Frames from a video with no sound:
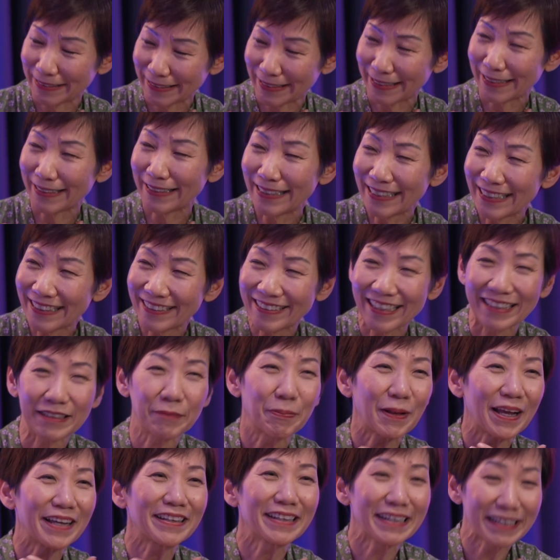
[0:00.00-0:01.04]
The
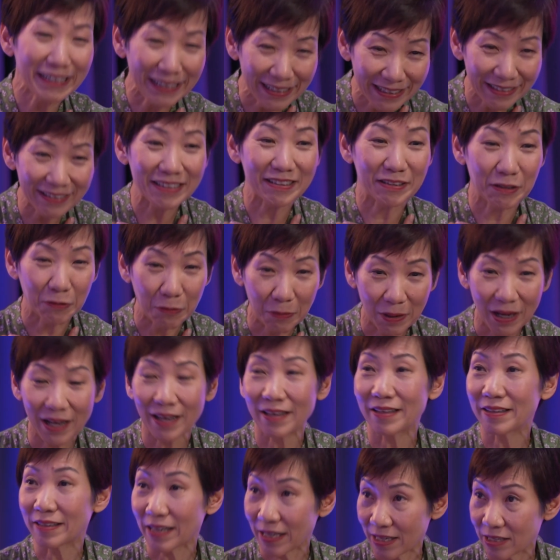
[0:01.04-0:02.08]
planet Earth is the
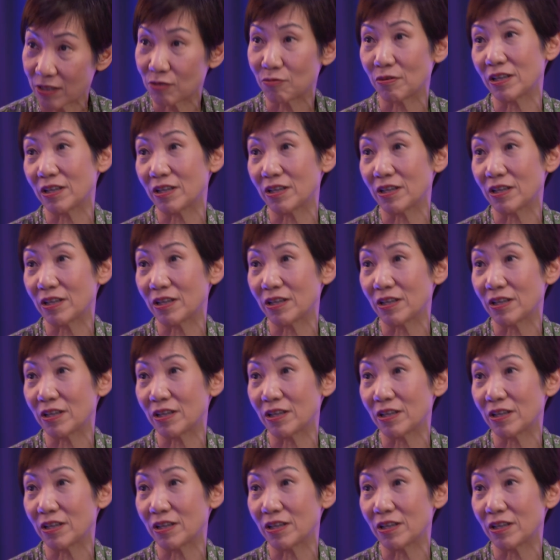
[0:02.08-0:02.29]
one that is